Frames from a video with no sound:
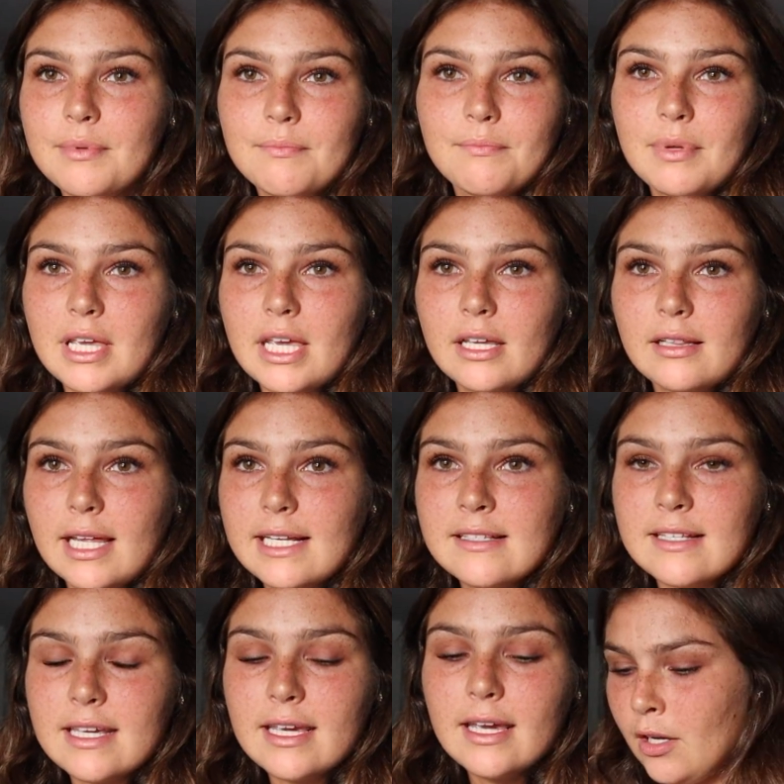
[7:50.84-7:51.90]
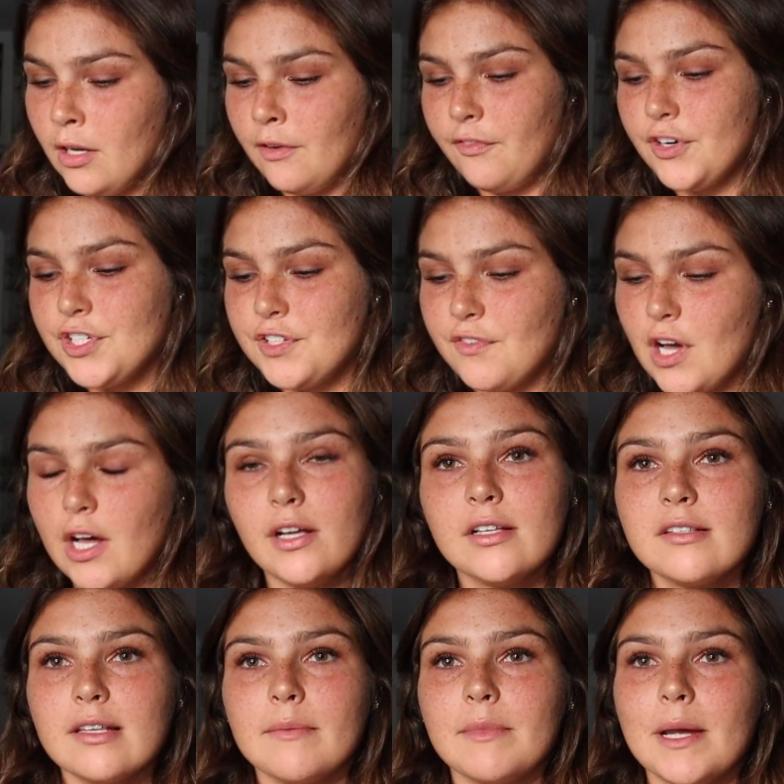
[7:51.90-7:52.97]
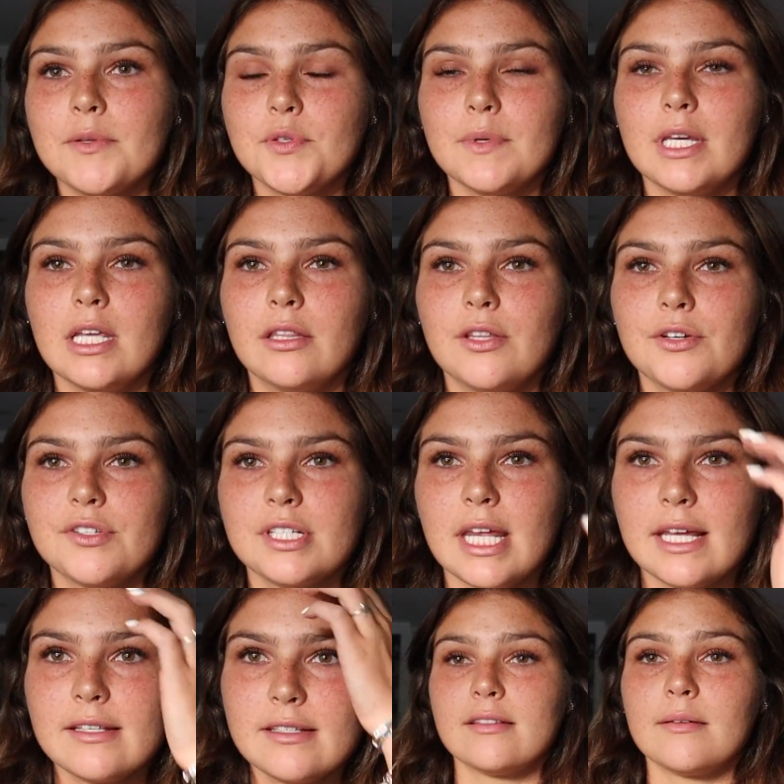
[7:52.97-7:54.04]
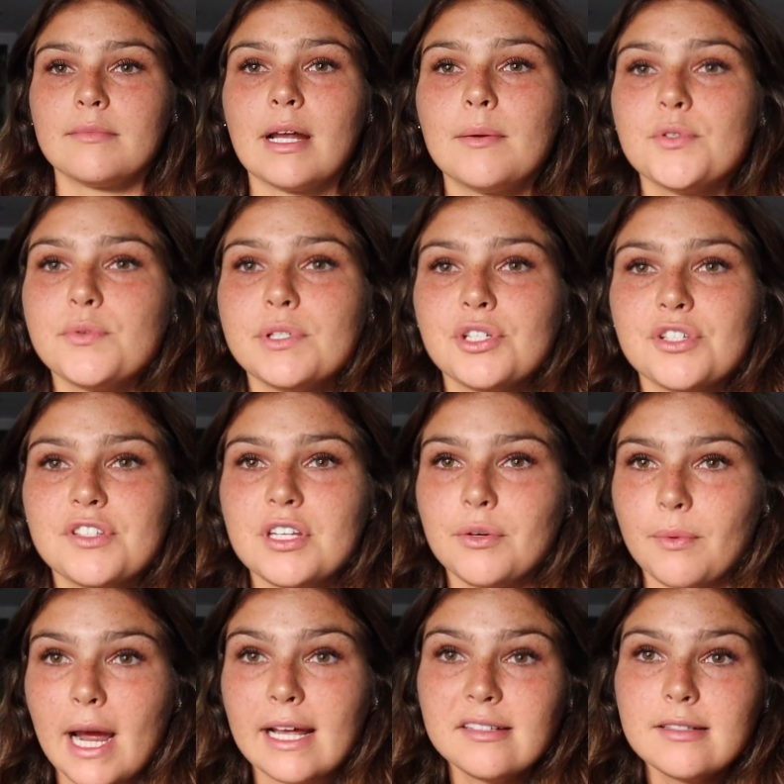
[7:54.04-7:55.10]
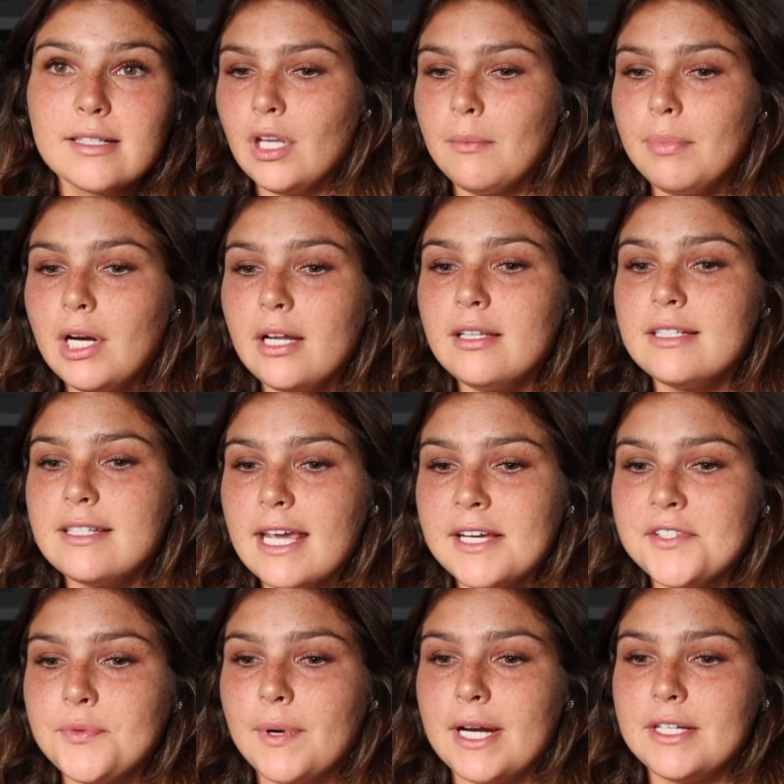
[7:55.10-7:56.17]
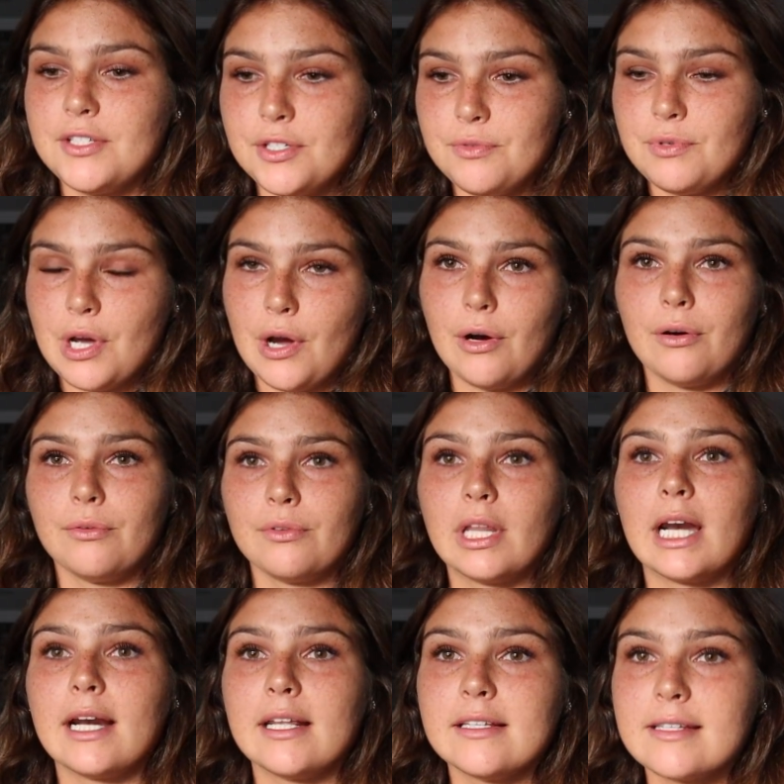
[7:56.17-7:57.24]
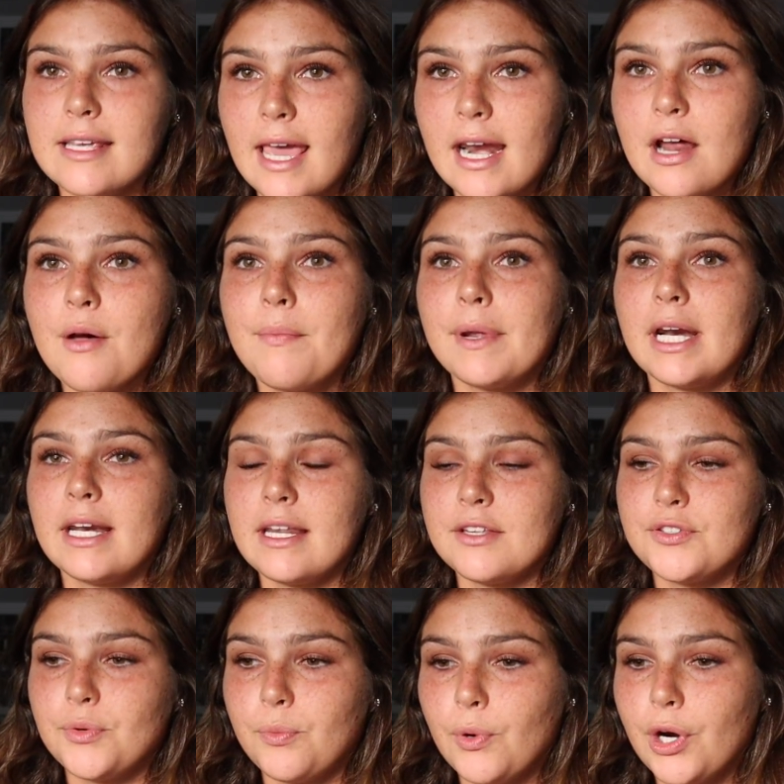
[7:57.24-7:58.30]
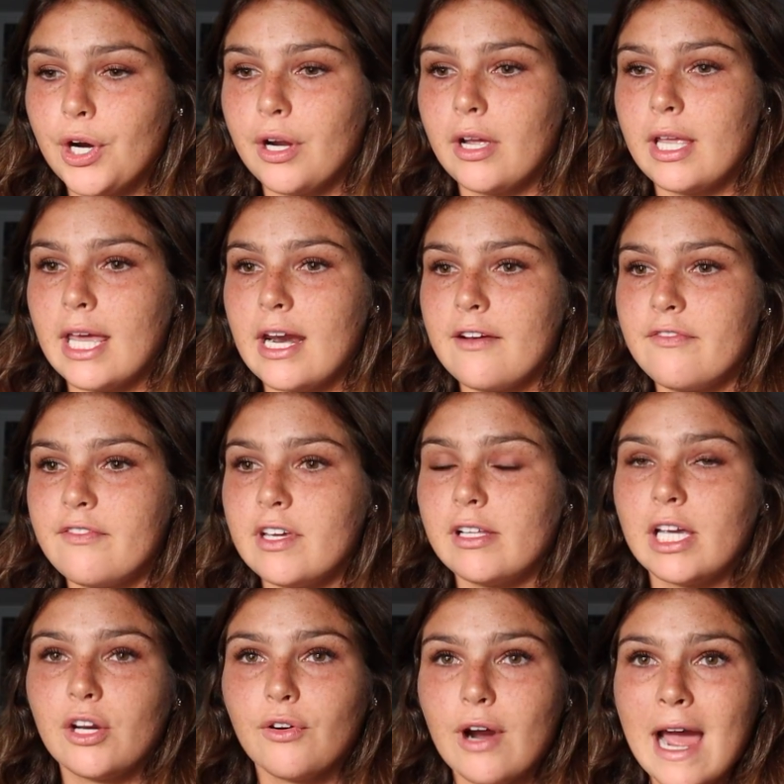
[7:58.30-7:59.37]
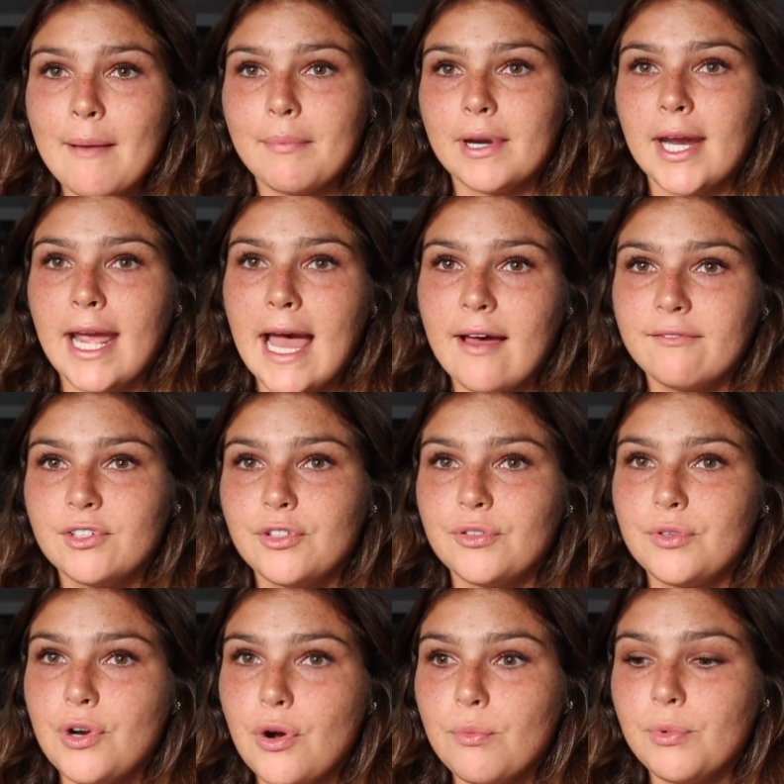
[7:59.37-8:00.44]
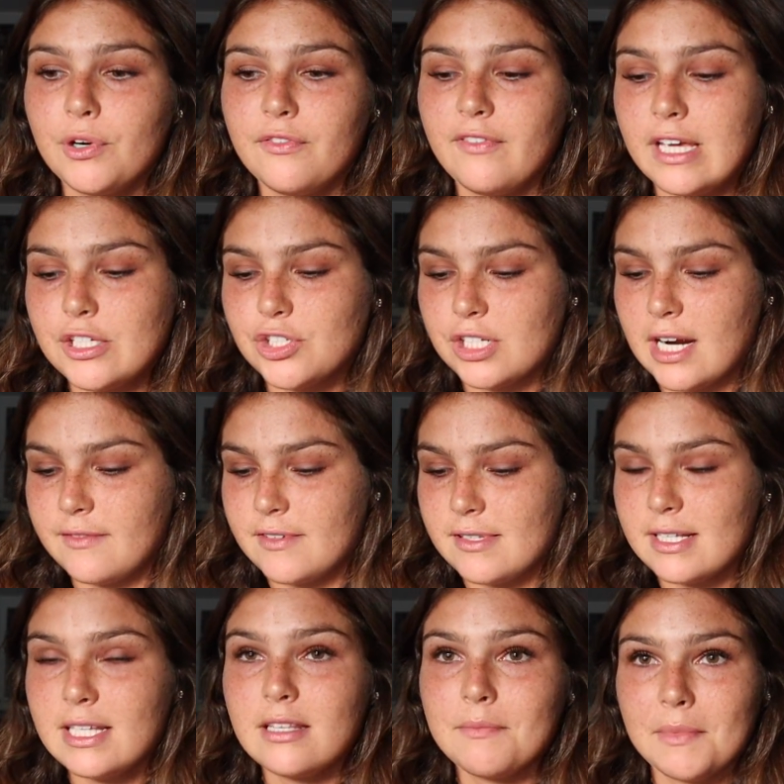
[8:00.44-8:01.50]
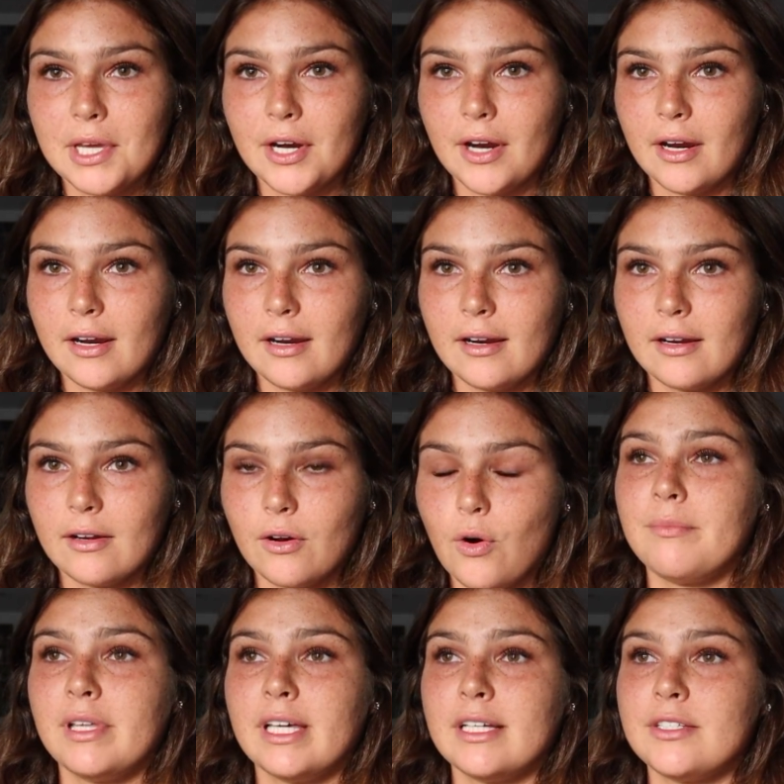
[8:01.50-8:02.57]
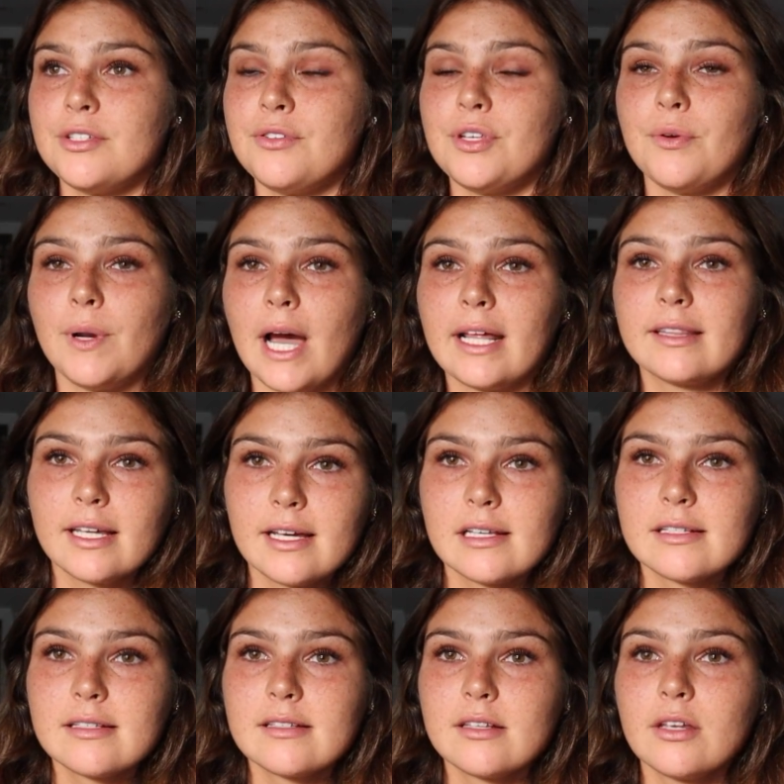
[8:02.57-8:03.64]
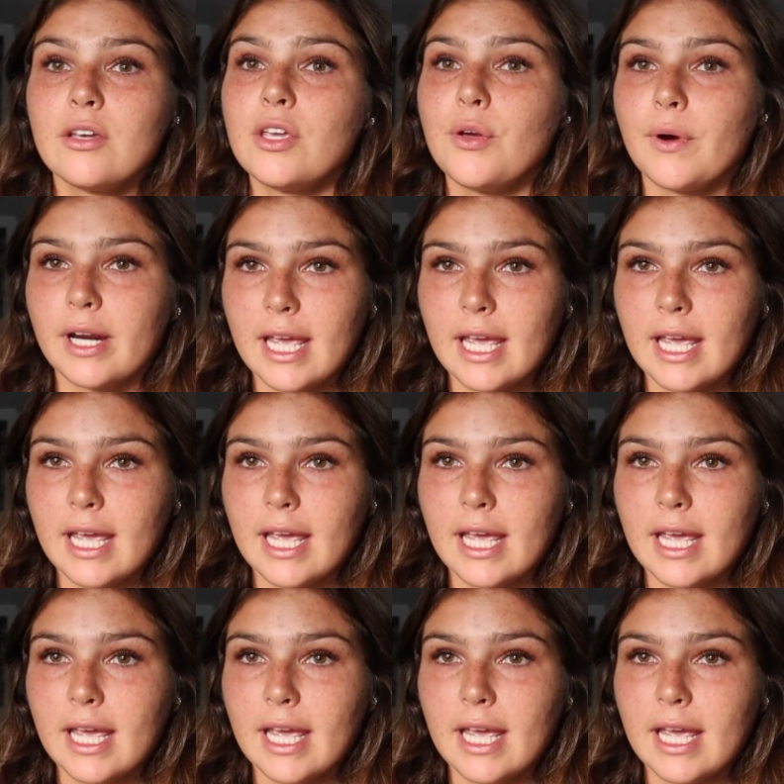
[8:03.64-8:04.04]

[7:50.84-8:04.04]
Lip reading: being lazy. First of all, sometimes we need those days. Sometimes we just need rest. But on the days where I do know that I need to get up and I need to work, yet I feel like crap and I have no motivation, I have to sit in the mirror and be like, dude, you got this. You are